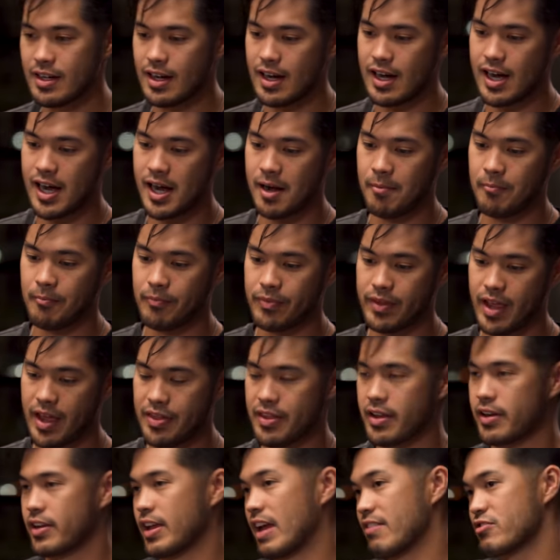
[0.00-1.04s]
Um, and
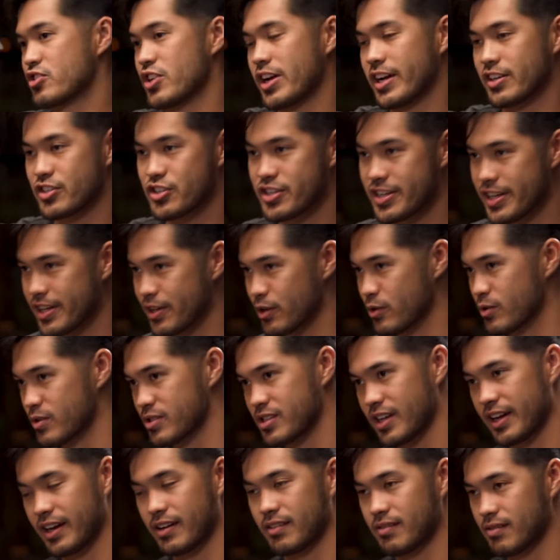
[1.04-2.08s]
then you have Shang Chi,
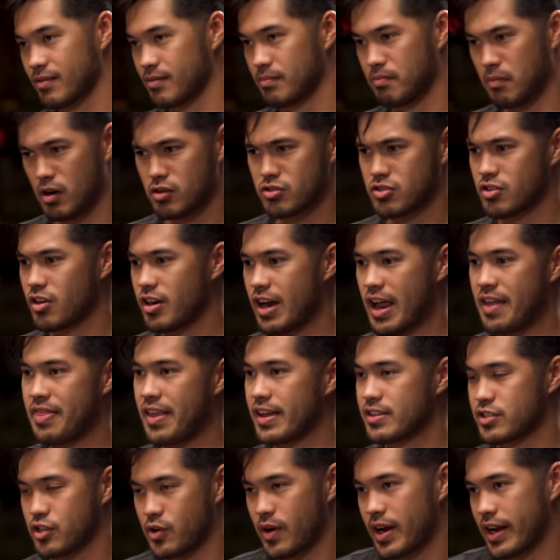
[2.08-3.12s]
who's like martial art, and
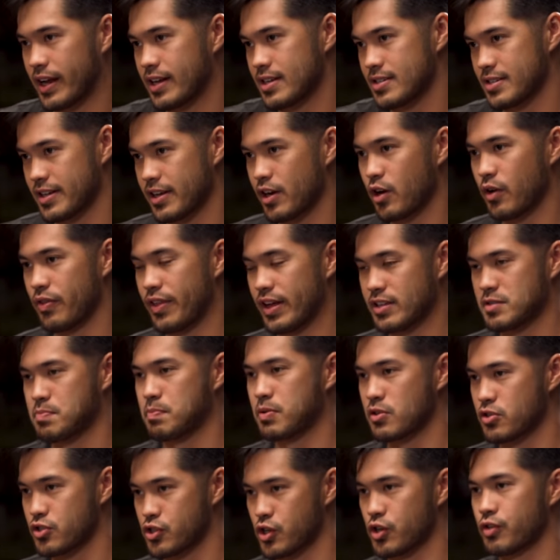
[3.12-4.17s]
that's great because you know that's
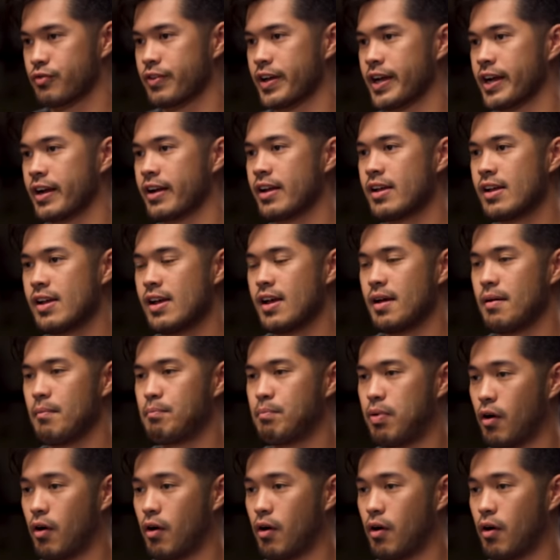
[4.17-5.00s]
preserving right.